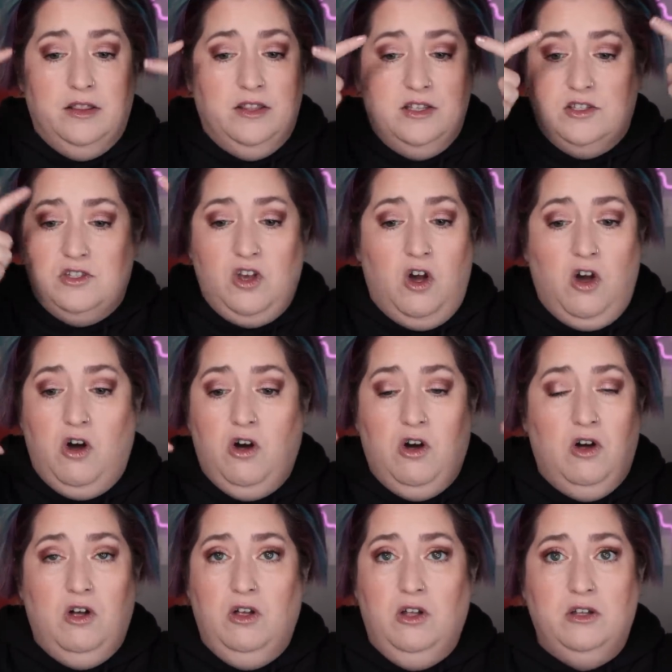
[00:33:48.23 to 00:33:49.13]
this
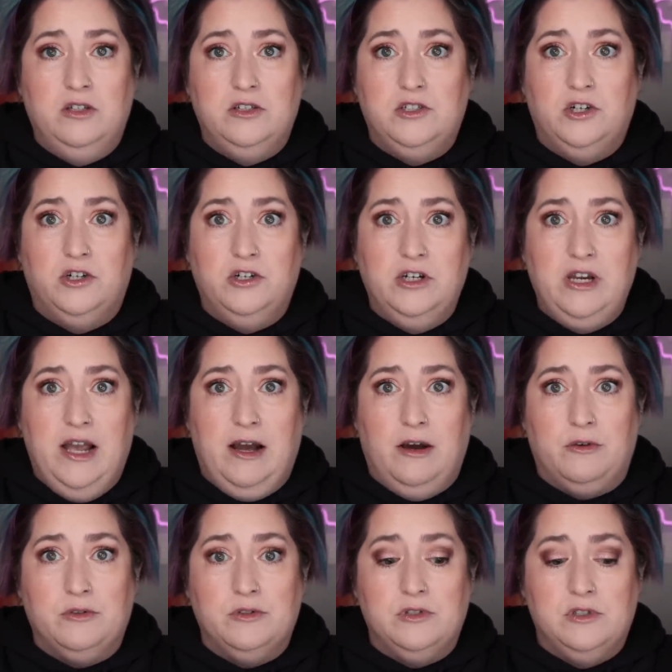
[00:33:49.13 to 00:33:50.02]
all turned
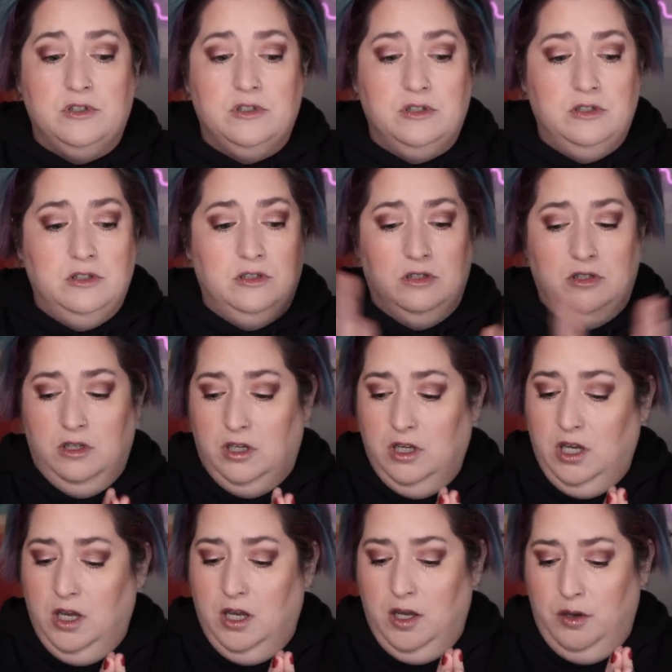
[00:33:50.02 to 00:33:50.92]
out.
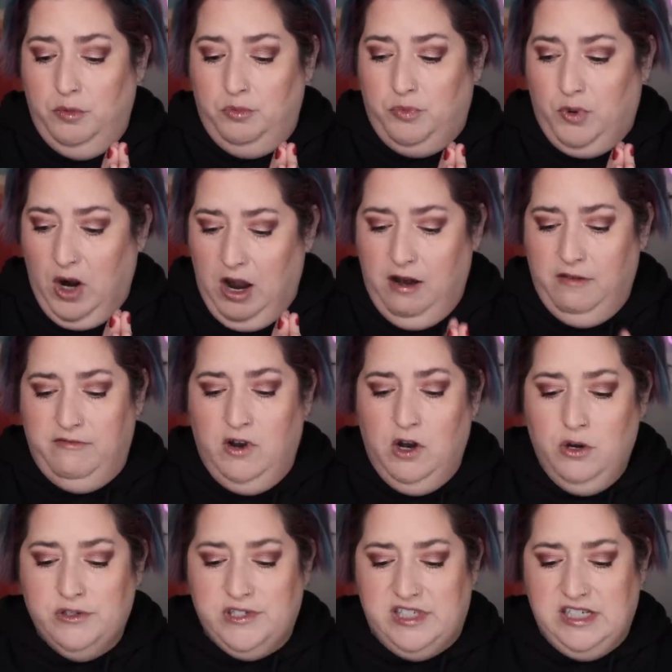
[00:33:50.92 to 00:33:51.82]

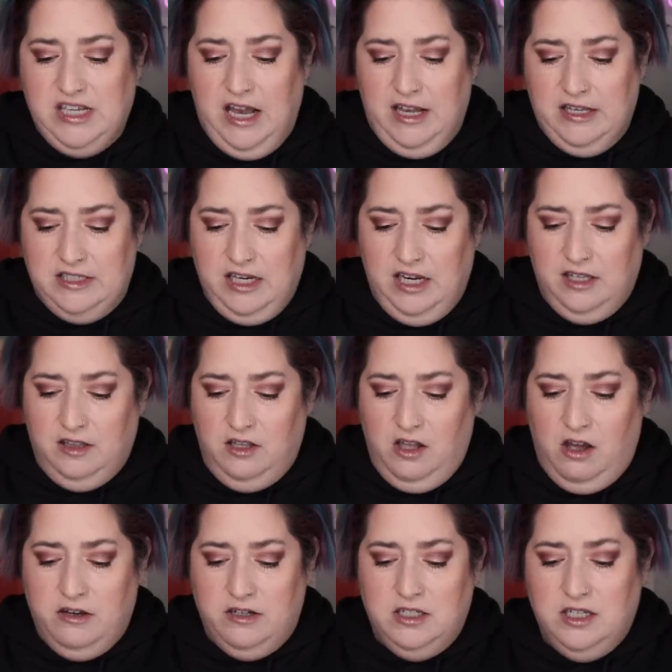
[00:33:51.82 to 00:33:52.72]
Bravo, Ciate
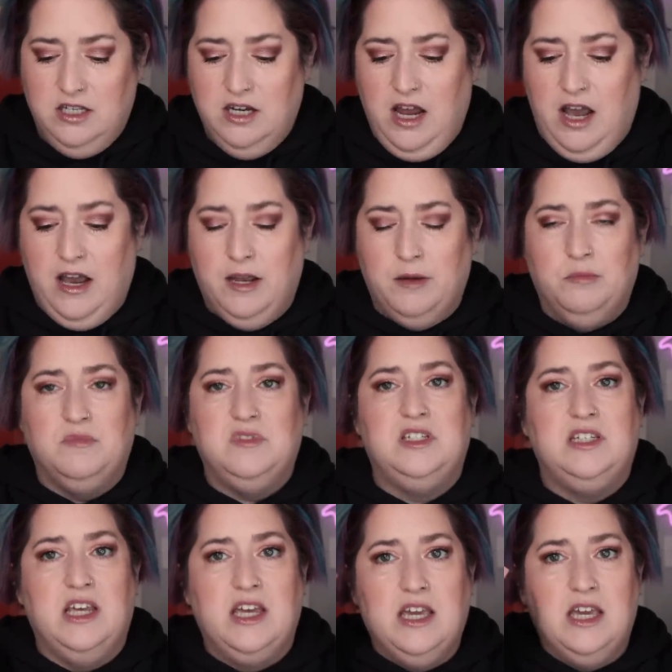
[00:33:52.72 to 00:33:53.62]
London. I'm
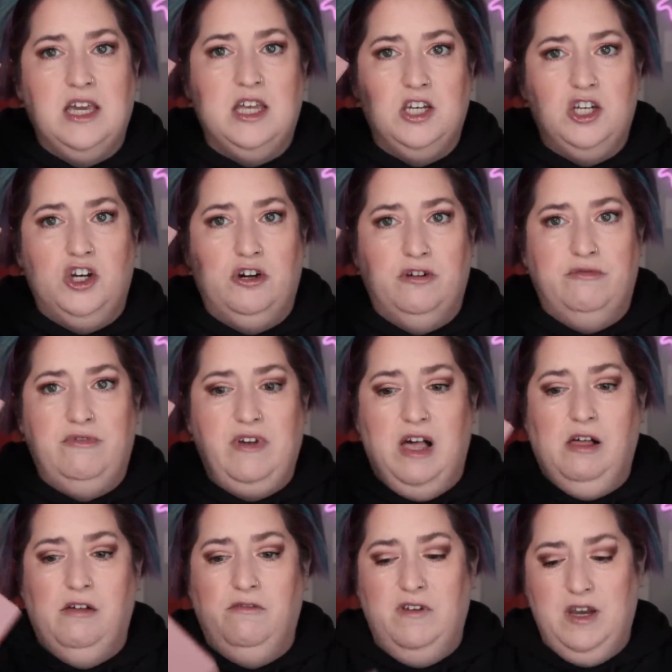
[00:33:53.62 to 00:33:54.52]
digging your
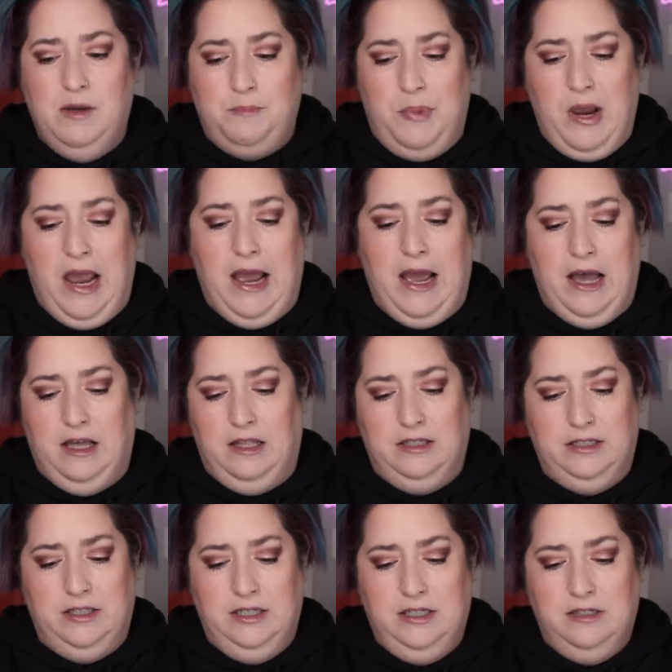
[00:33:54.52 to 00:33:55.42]
velvet
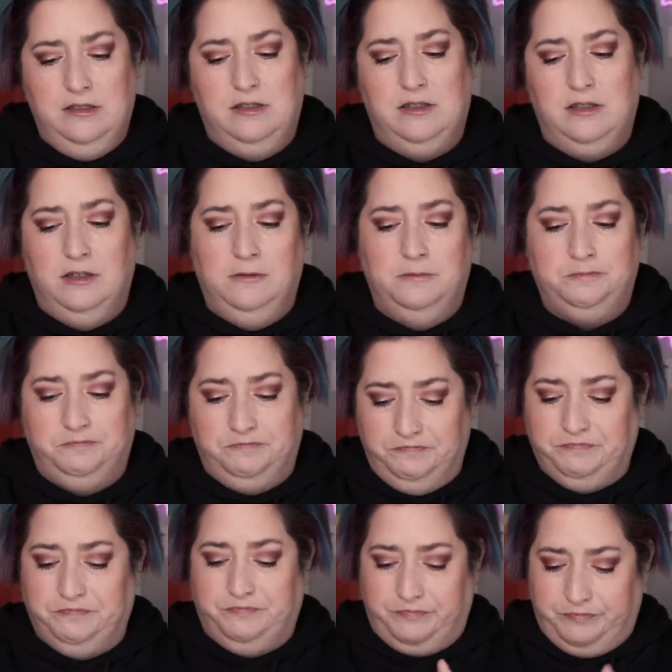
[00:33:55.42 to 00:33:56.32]
palette.
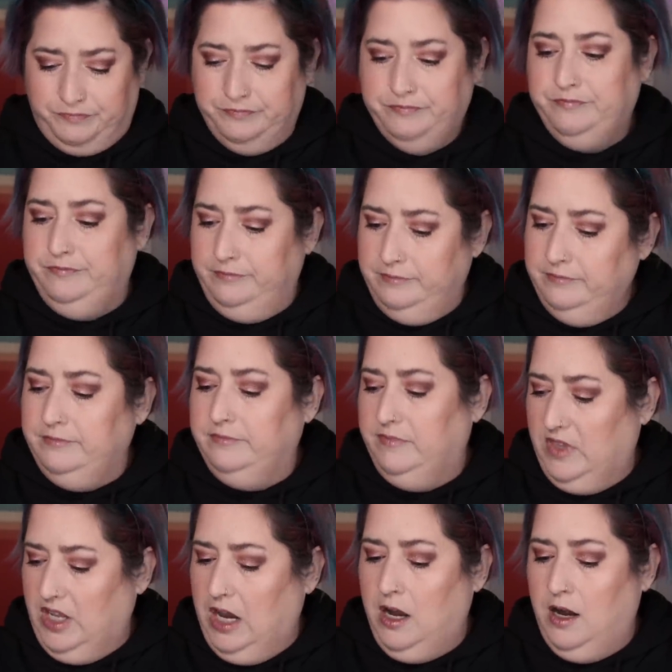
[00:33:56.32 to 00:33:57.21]

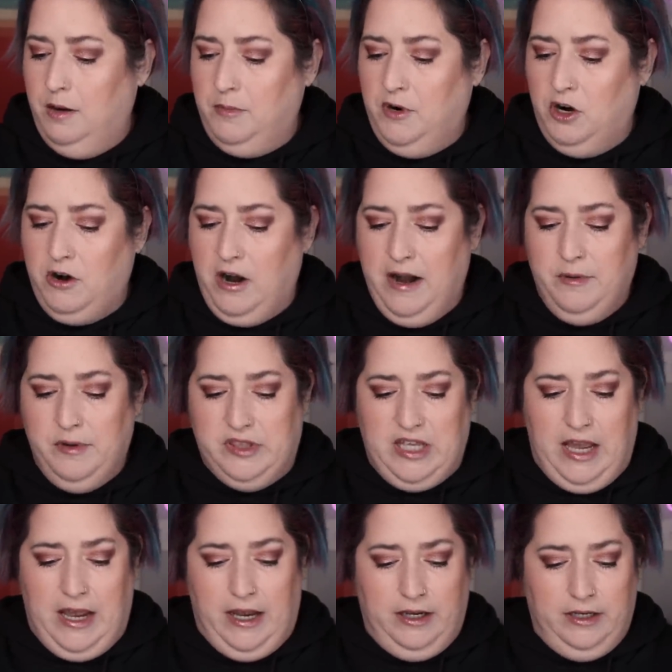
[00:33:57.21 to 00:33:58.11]
I'm all right with
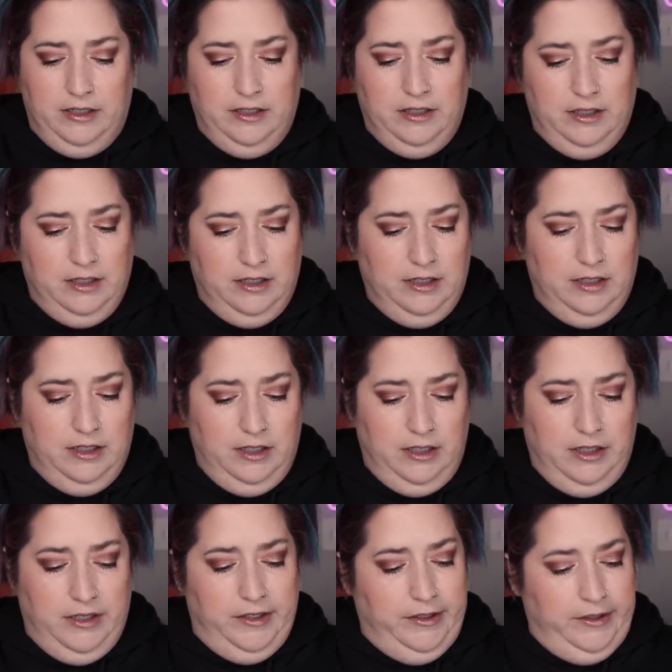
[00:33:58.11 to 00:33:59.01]
that.
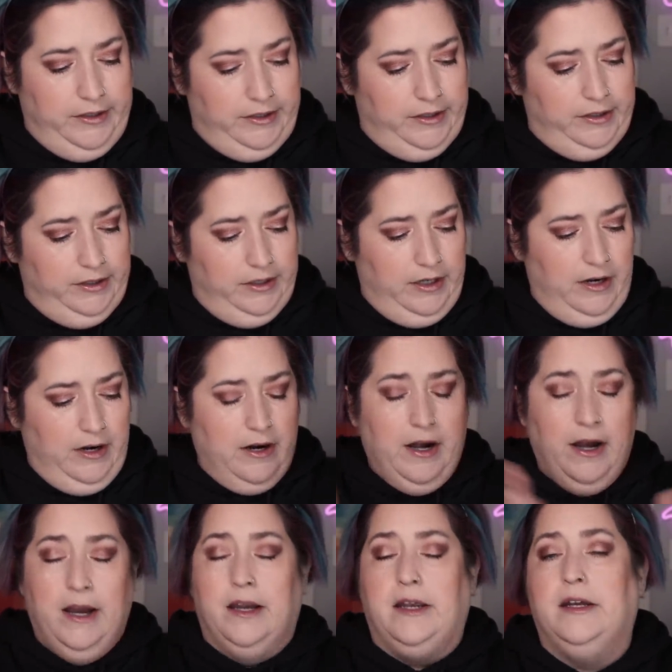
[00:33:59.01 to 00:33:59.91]
All
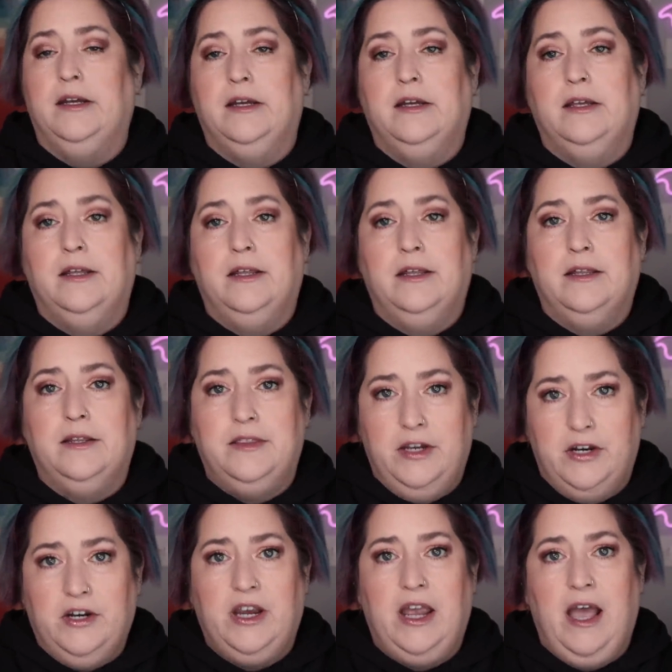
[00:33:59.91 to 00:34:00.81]
right.
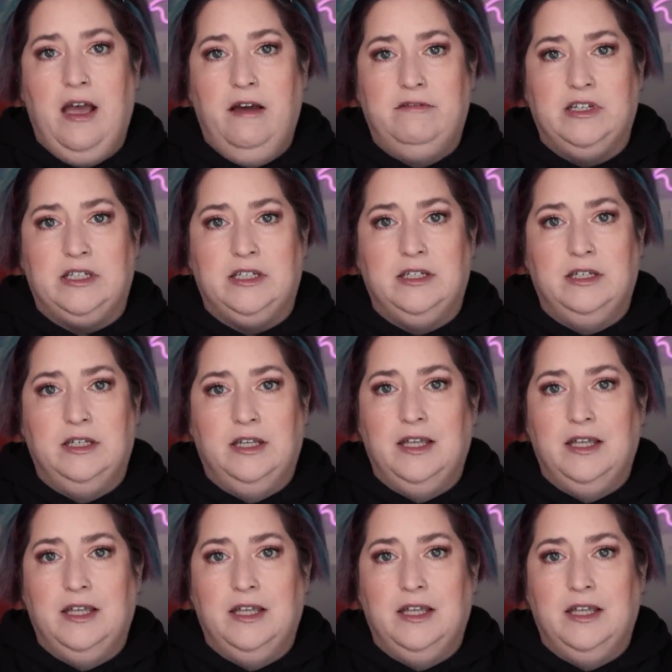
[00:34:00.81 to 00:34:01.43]
There you have it.